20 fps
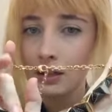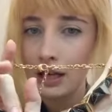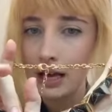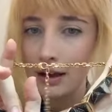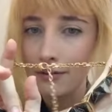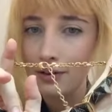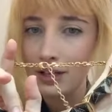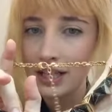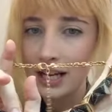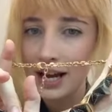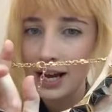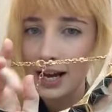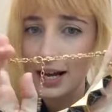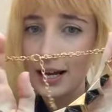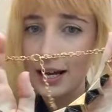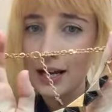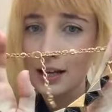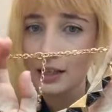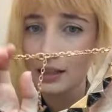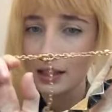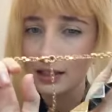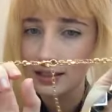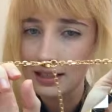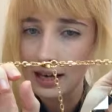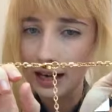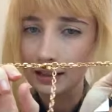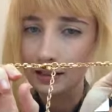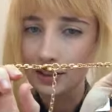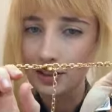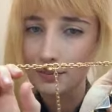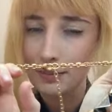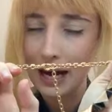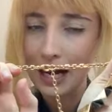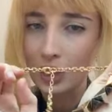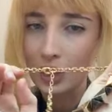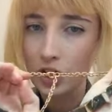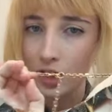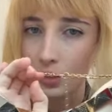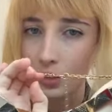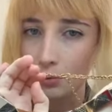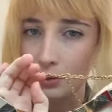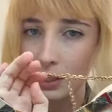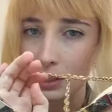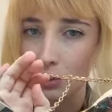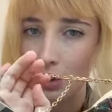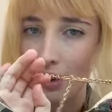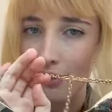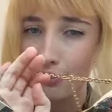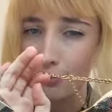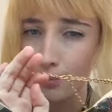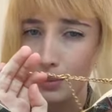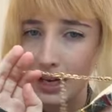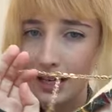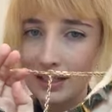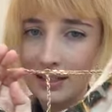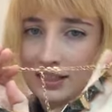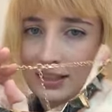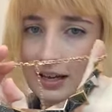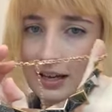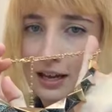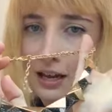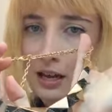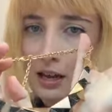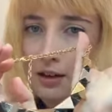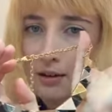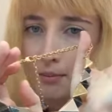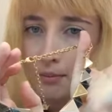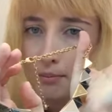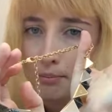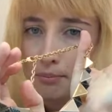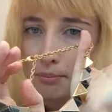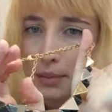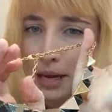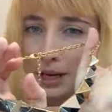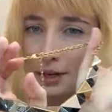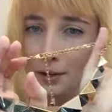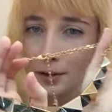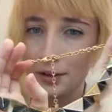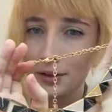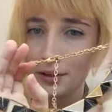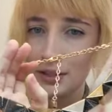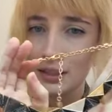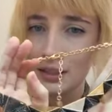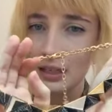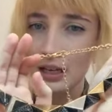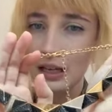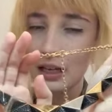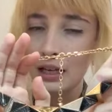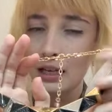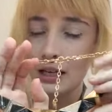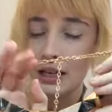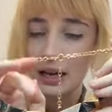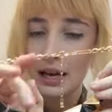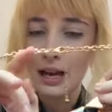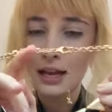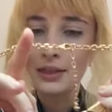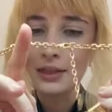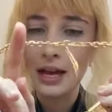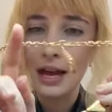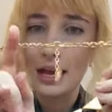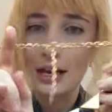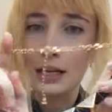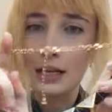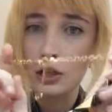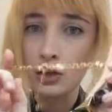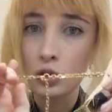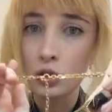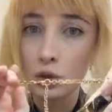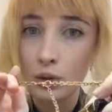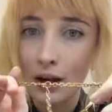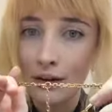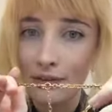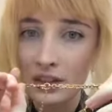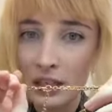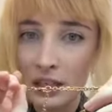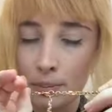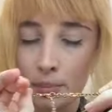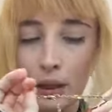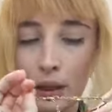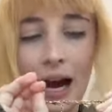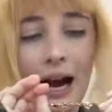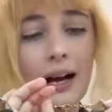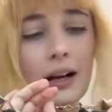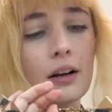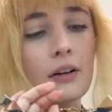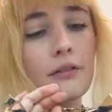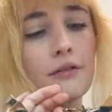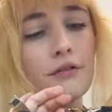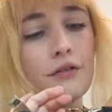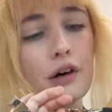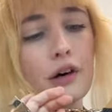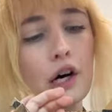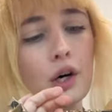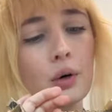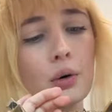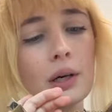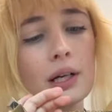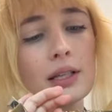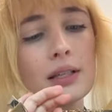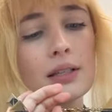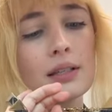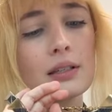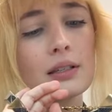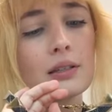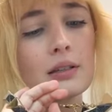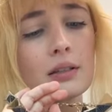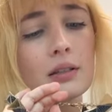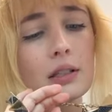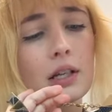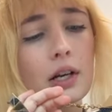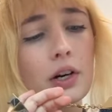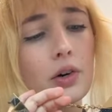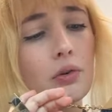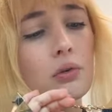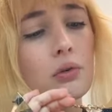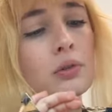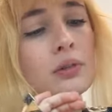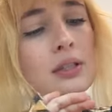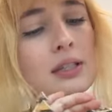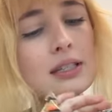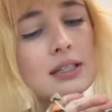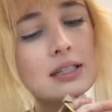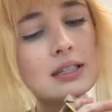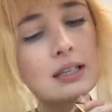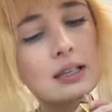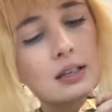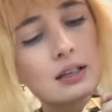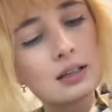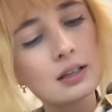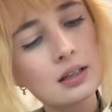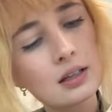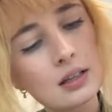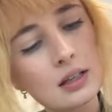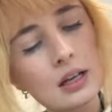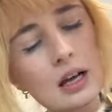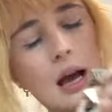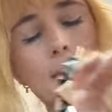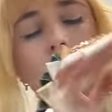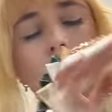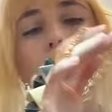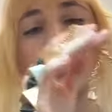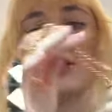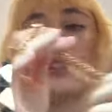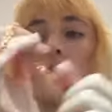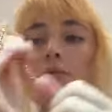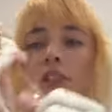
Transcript: every day, this necklace matches. We do have mixed metals, and then you do have the black faux stones. I'm gonna